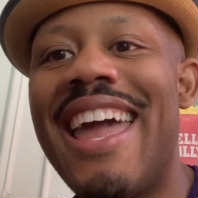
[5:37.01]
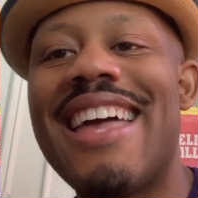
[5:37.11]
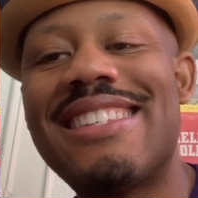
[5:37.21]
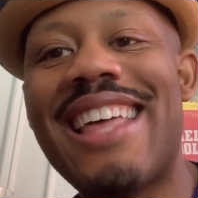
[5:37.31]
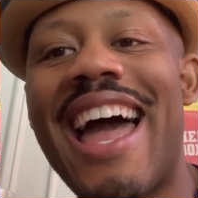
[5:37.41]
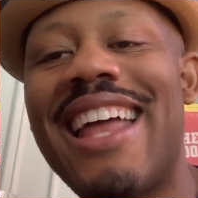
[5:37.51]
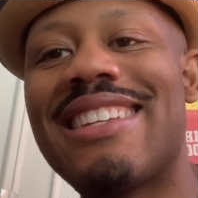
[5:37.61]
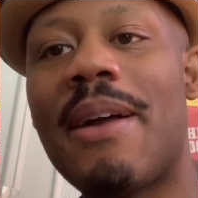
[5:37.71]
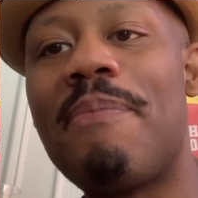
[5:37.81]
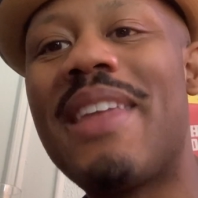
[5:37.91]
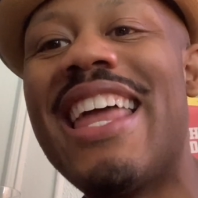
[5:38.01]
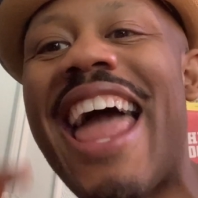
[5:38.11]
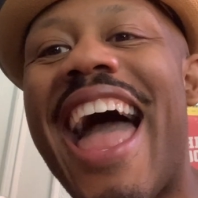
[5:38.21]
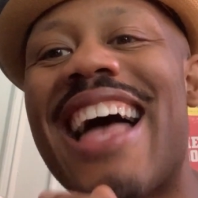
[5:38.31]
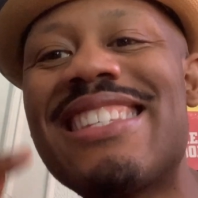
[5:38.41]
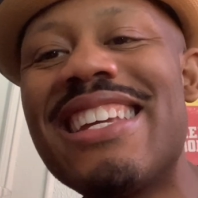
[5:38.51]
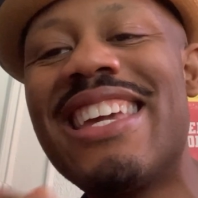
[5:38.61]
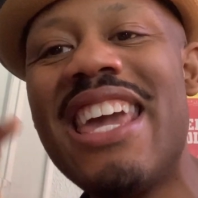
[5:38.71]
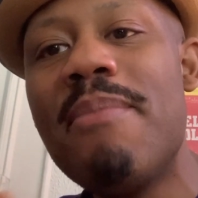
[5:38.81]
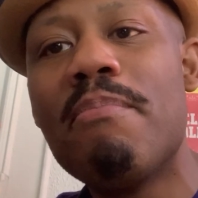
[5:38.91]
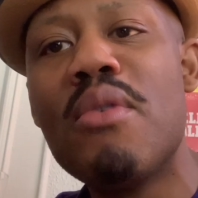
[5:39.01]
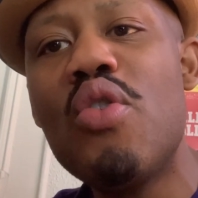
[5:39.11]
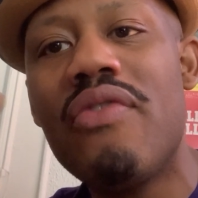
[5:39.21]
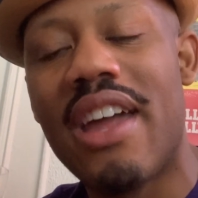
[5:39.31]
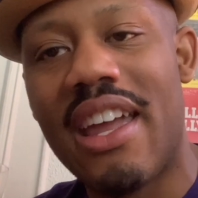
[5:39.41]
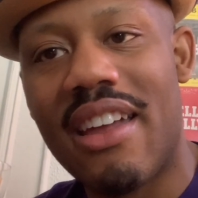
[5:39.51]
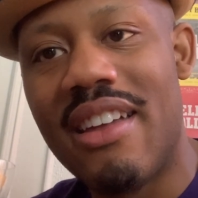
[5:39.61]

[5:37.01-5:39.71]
is that it has to keep moving.